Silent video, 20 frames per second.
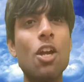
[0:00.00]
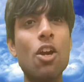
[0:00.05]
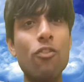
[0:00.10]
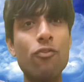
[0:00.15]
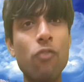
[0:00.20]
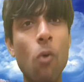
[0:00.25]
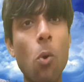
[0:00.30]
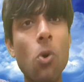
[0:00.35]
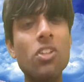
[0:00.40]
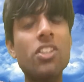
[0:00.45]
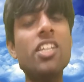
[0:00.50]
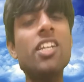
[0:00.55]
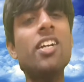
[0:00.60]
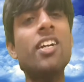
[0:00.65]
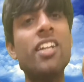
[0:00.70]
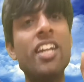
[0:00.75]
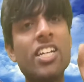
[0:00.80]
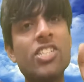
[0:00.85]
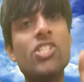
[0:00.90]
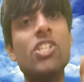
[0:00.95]
for the
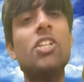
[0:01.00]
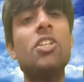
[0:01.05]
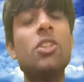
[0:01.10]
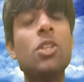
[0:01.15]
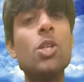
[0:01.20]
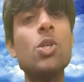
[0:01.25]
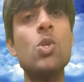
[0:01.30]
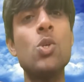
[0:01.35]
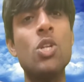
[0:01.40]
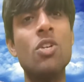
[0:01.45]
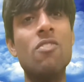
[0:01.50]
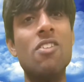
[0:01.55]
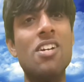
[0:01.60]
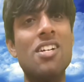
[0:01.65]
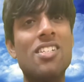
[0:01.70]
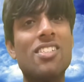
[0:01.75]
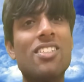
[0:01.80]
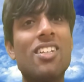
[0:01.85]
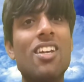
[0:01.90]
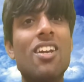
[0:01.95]
connection in the
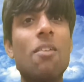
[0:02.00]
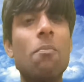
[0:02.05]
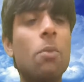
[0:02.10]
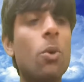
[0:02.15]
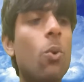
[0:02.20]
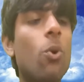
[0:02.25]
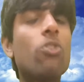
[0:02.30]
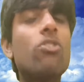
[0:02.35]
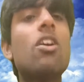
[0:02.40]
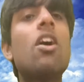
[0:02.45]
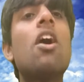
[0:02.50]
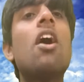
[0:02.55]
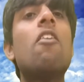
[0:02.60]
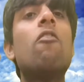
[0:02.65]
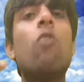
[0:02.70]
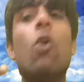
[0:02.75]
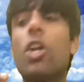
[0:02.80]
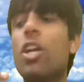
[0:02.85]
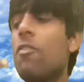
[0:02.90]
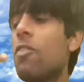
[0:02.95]
universe, because
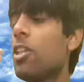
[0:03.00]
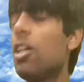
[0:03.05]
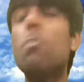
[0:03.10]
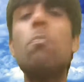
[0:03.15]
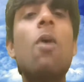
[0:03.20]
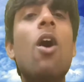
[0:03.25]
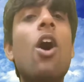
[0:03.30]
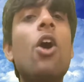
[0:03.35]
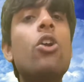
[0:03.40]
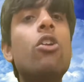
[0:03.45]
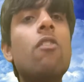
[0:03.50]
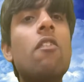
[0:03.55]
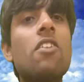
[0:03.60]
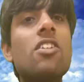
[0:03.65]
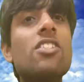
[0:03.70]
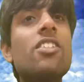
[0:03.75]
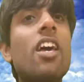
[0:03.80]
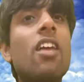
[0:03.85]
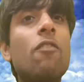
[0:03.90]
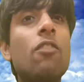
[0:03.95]
whatever the part of
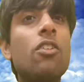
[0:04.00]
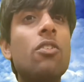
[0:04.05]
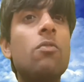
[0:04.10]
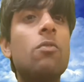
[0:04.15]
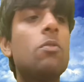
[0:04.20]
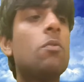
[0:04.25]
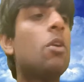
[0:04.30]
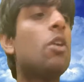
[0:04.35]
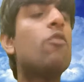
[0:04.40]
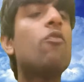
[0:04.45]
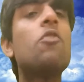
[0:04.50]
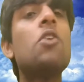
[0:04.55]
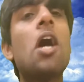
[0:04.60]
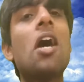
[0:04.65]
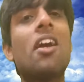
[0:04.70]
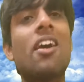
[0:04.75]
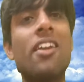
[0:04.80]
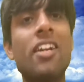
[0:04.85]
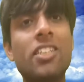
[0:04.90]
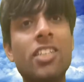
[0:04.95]
ourselves, if we
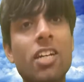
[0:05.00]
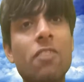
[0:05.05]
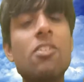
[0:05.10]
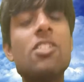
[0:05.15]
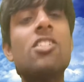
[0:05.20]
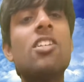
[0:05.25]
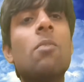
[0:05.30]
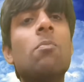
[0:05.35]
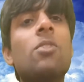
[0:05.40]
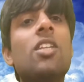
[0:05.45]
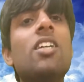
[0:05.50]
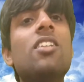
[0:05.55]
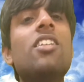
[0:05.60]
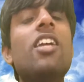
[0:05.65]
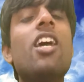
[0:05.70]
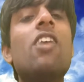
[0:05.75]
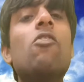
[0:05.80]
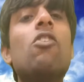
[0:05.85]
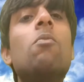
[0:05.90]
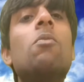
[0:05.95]
are connected with something,
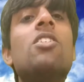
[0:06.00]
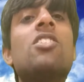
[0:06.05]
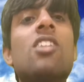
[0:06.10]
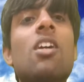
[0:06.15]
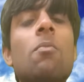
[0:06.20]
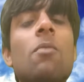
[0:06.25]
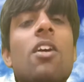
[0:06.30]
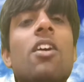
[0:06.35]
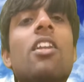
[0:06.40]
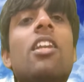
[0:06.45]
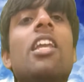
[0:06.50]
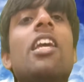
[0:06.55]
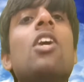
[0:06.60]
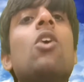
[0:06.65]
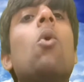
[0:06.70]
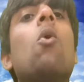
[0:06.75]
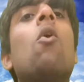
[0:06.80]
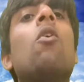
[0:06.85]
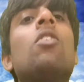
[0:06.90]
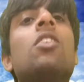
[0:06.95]
there will be some
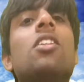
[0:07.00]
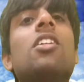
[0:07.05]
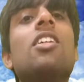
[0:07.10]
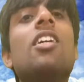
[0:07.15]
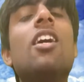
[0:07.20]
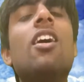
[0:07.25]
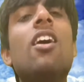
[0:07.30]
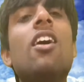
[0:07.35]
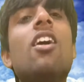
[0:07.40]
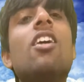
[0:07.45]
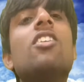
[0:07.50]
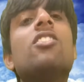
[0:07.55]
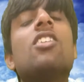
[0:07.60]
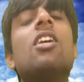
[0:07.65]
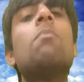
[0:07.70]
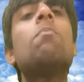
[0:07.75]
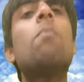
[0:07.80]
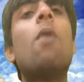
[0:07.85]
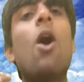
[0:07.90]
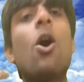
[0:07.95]
link on the
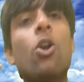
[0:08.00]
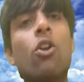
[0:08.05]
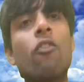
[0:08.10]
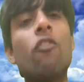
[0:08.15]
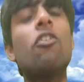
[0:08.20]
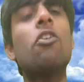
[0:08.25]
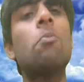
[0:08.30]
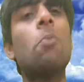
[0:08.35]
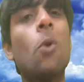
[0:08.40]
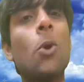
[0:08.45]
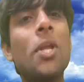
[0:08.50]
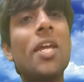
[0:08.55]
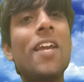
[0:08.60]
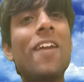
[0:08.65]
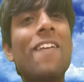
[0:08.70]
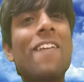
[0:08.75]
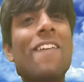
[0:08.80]
some part of our body.